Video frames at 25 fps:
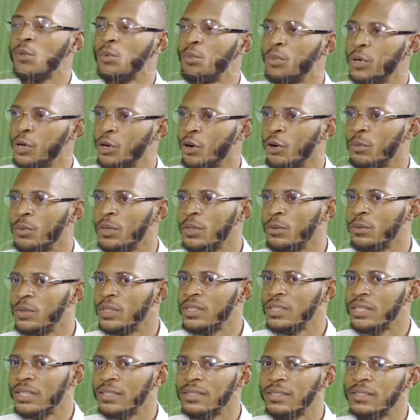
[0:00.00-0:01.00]
to pick up, it
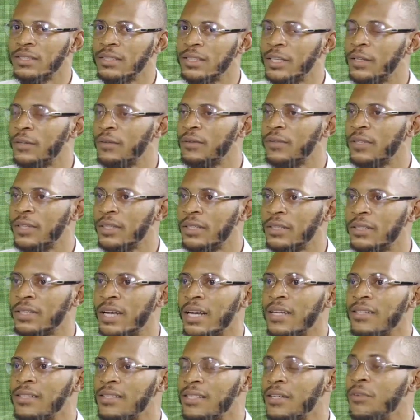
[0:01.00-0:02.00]
means that they, they,
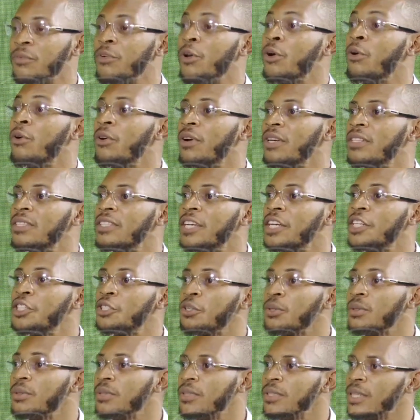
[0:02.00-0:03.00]
there is a
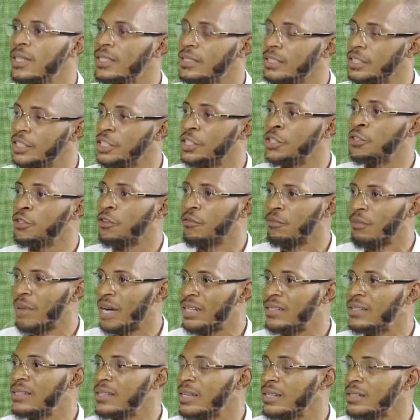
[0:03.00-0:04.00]
reorientation, there's a change of
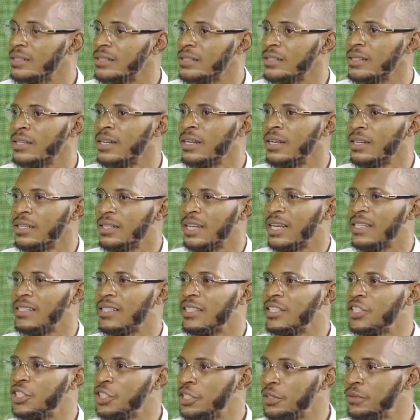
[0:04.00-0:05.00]
mindsets, there is
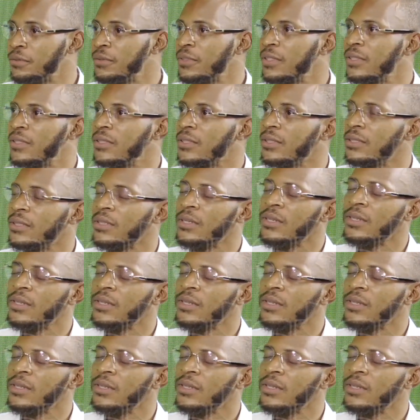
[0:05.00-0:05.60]
a shift